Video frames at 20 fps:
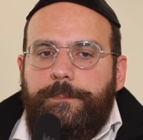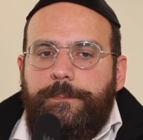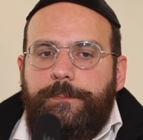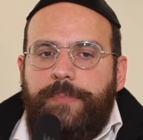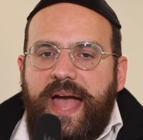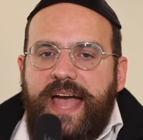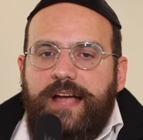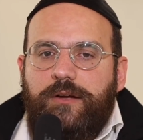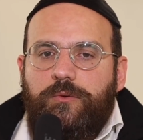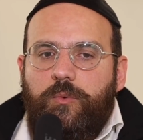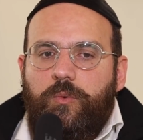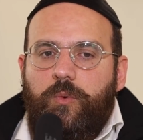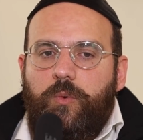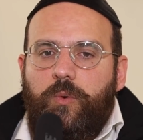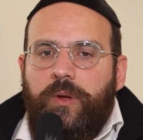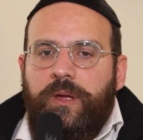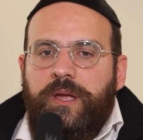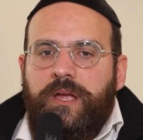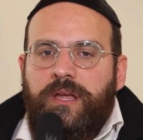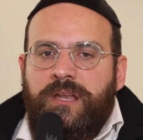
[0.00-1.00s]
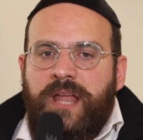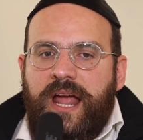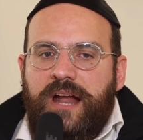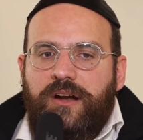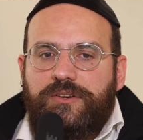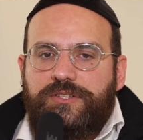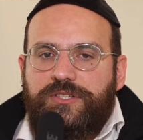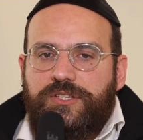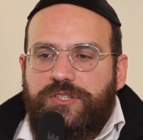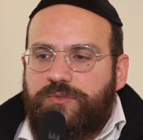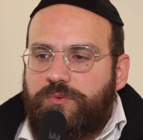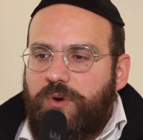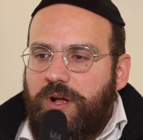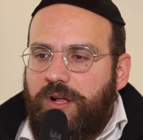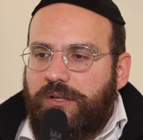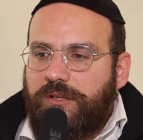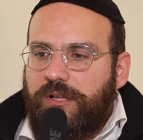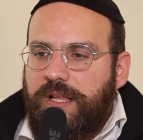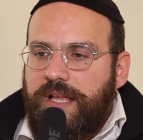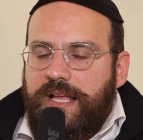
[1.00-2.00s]
back in Eretz
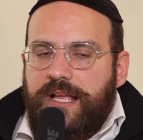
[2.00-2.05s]
Yisrael,